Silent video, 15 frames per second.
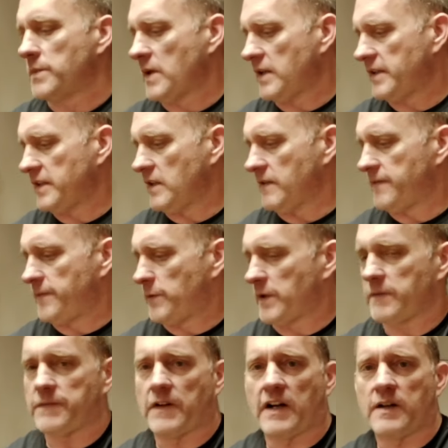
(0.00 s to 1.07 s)
probably a
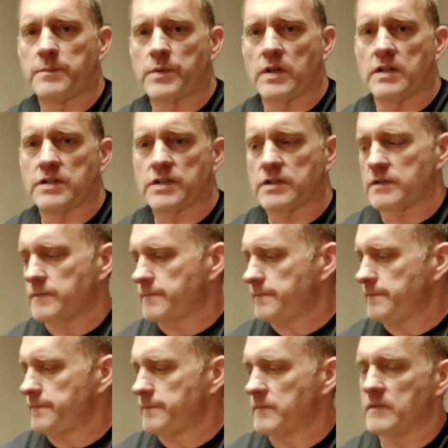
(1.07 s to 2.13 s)
45 brush
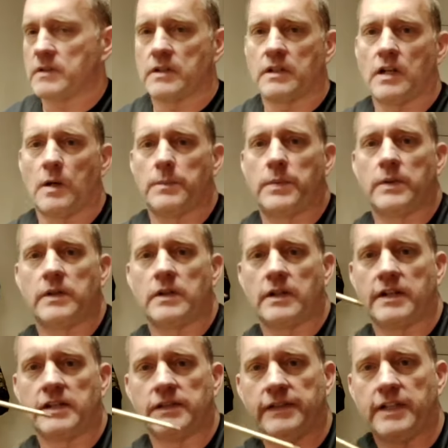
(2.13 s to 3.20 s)
and I'll put it
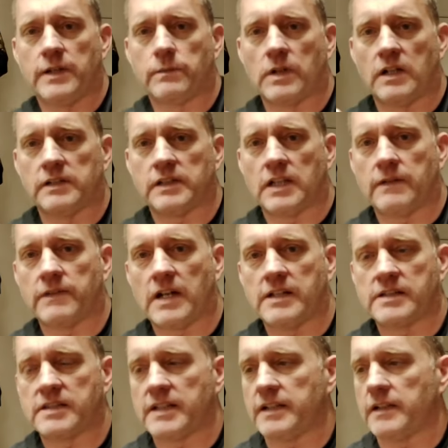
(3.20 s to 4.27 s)
on a cleaning rod that I've
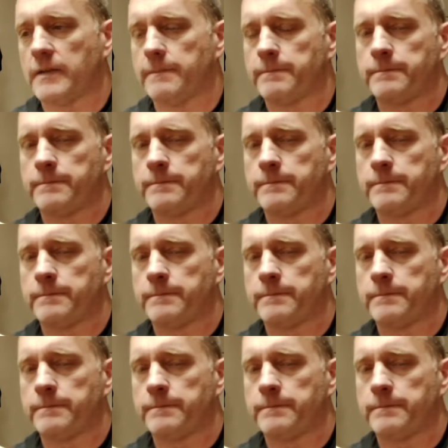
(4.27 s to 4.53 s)
got set up